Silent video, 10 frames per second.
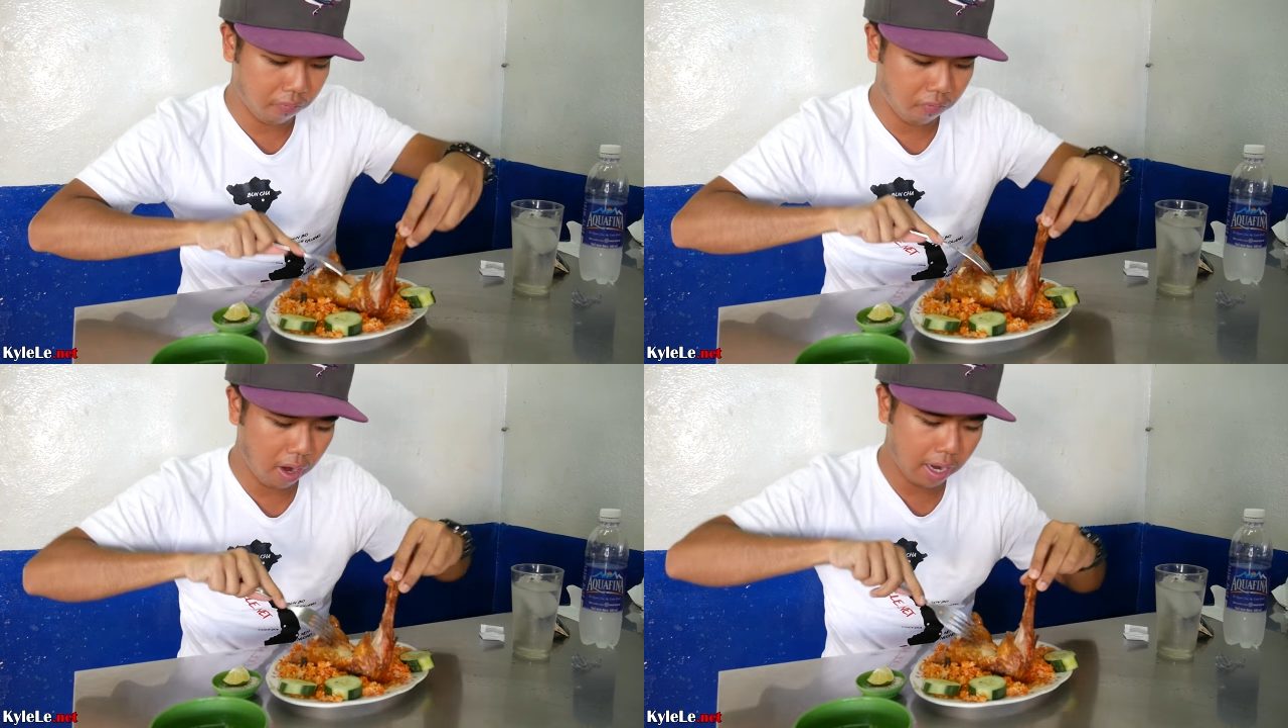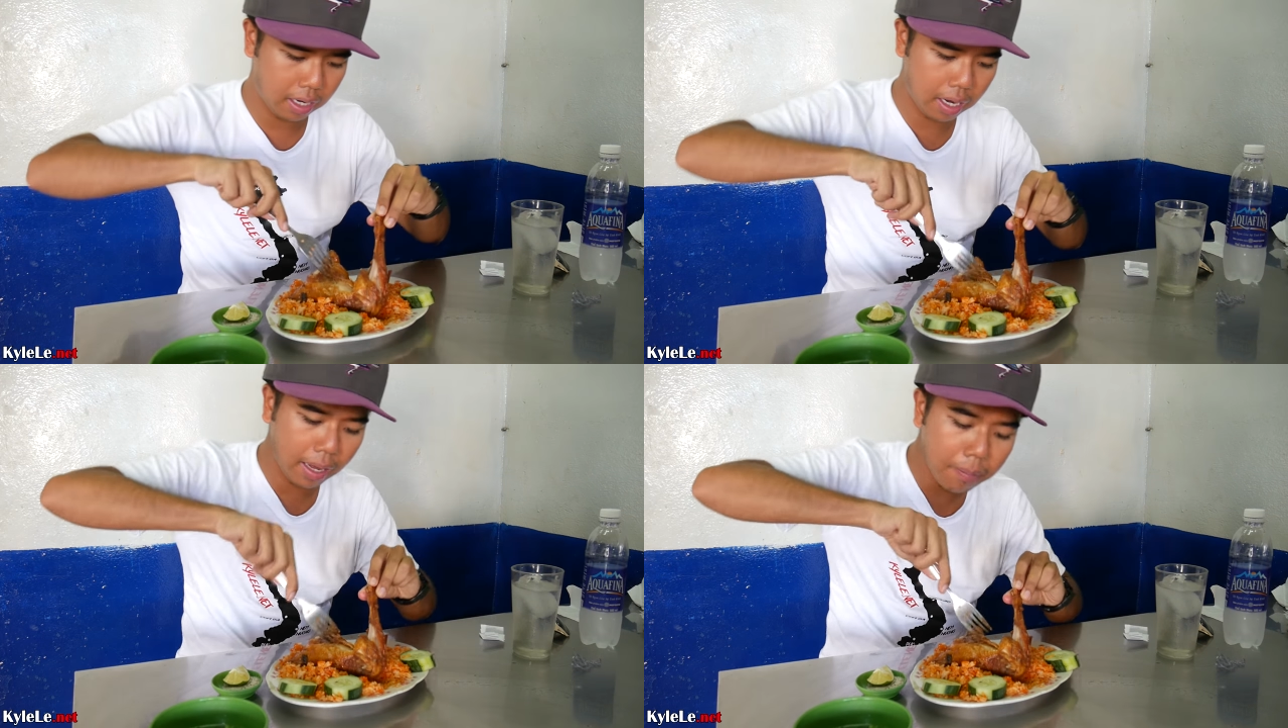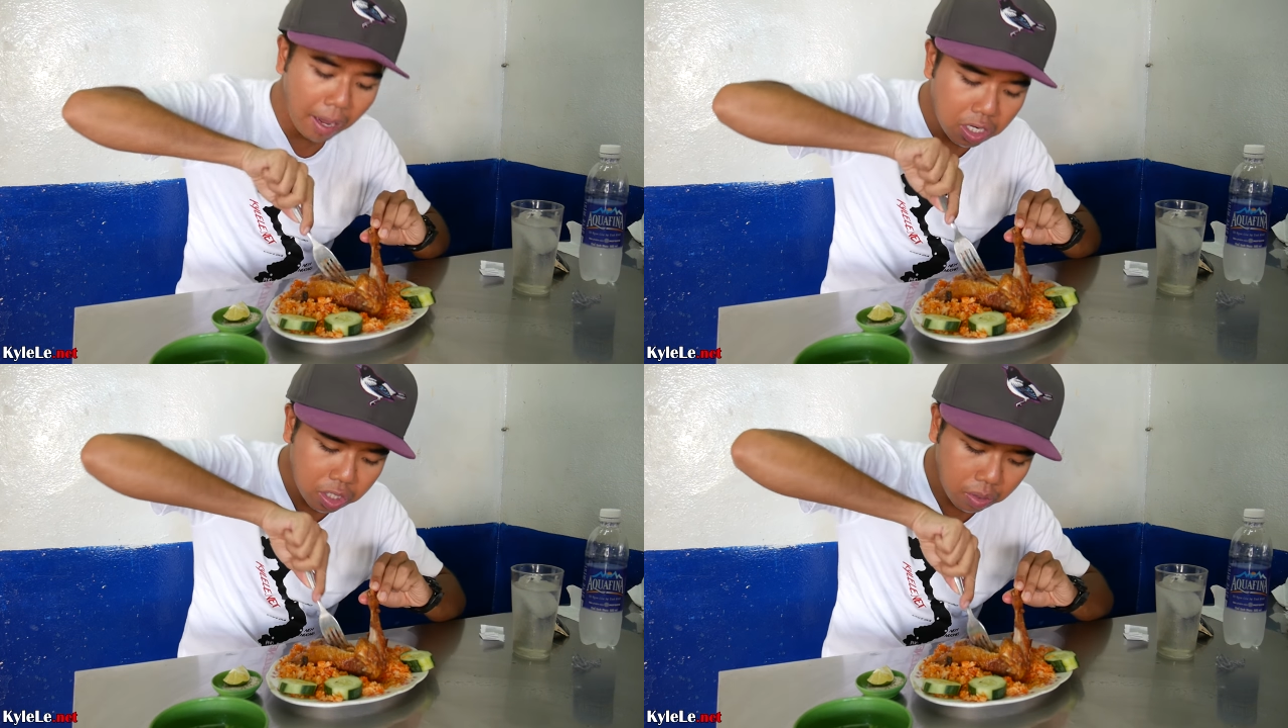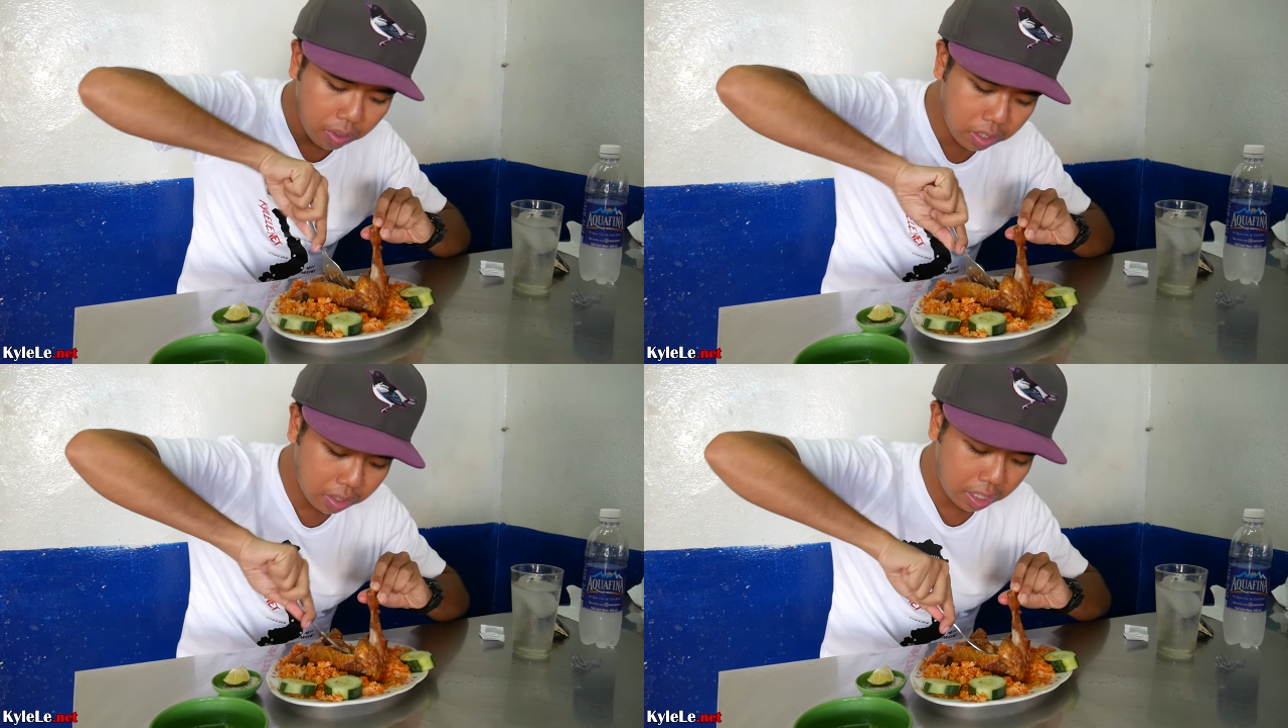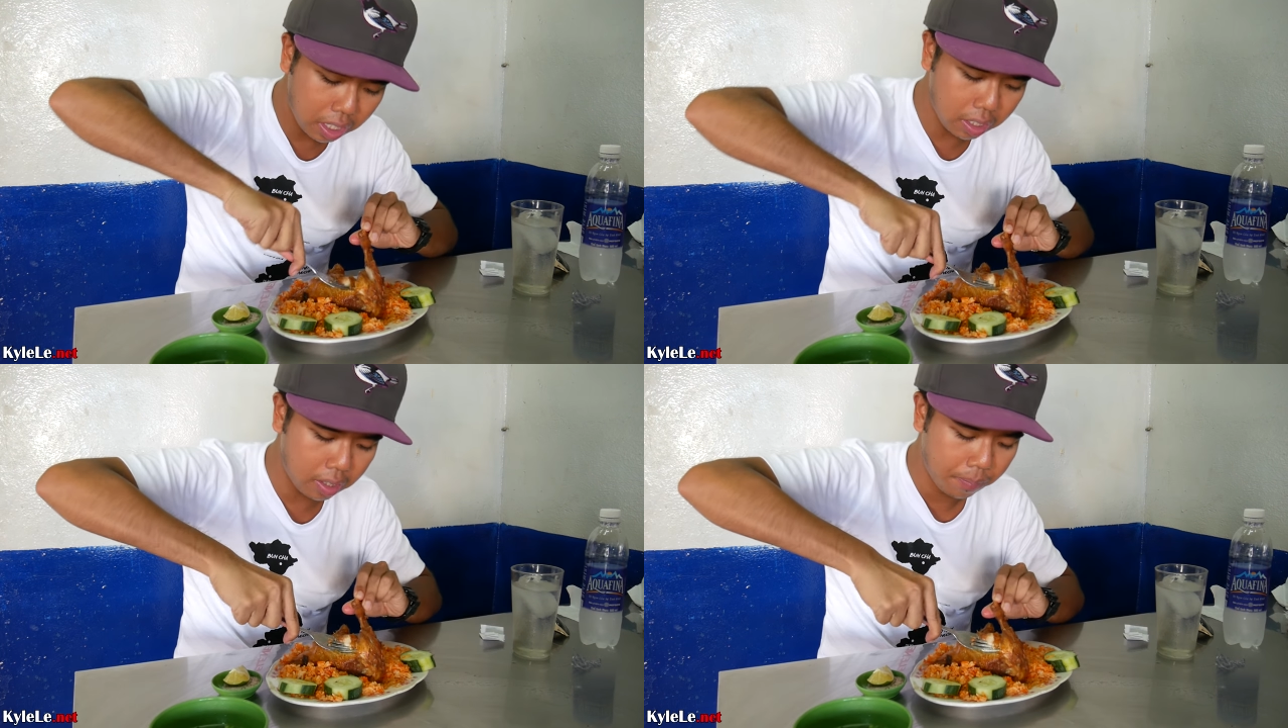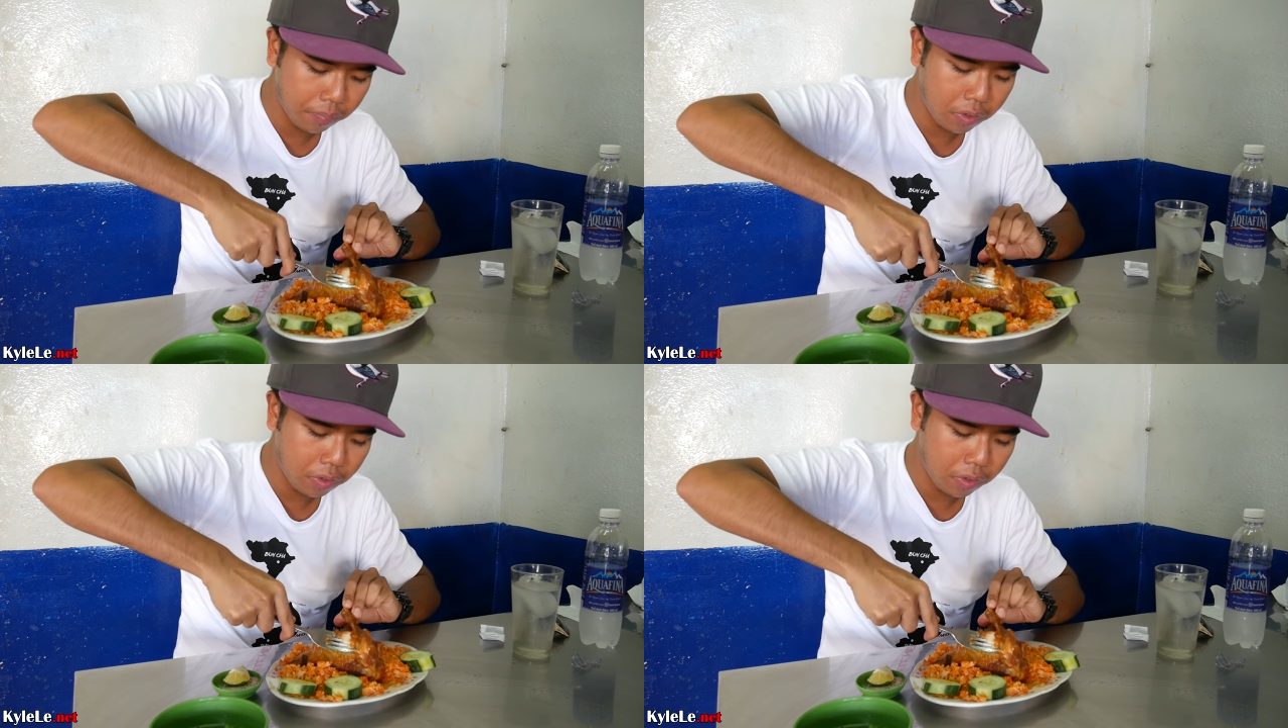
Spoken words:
Fried leg. Make sure when you're here,